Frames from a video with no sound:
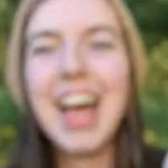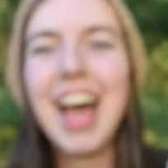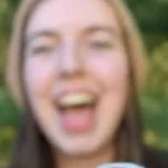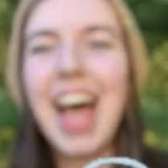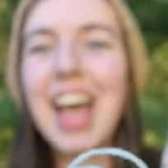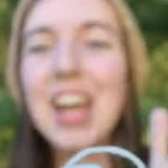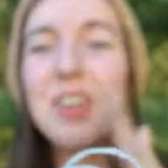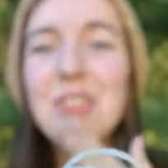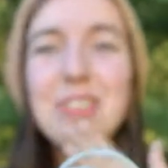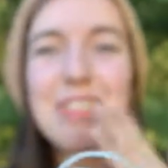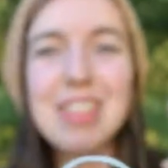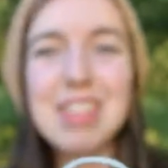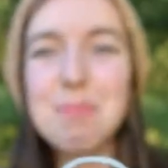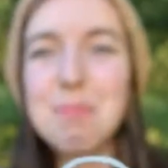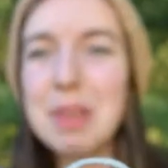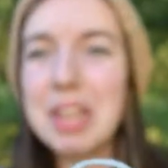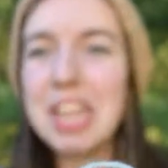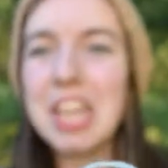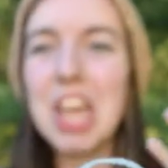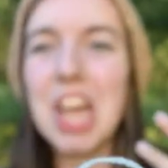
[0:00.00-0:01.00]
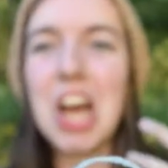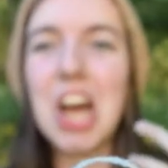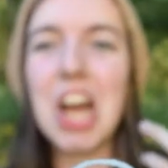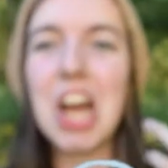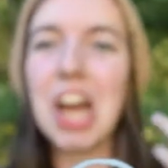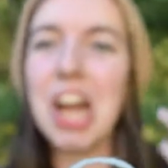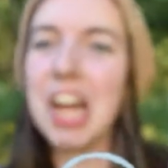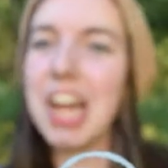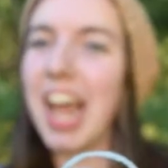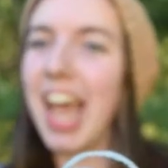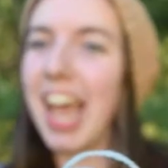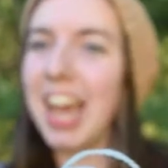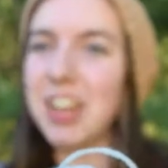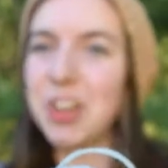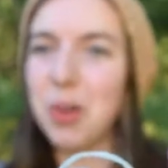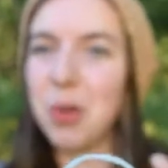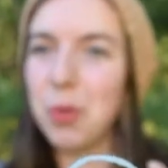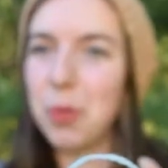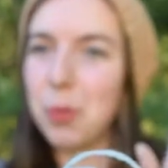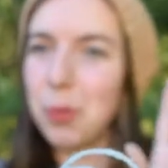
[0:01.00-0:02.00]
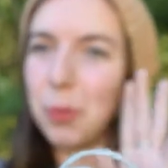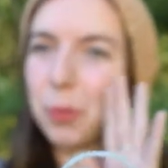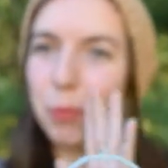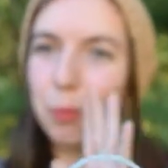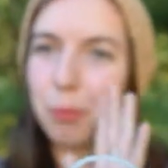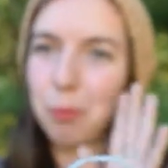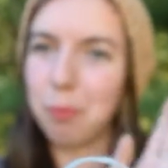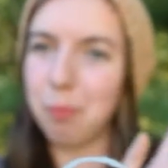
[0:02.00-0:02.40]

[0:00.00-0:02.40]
I don't spin yarn, I don't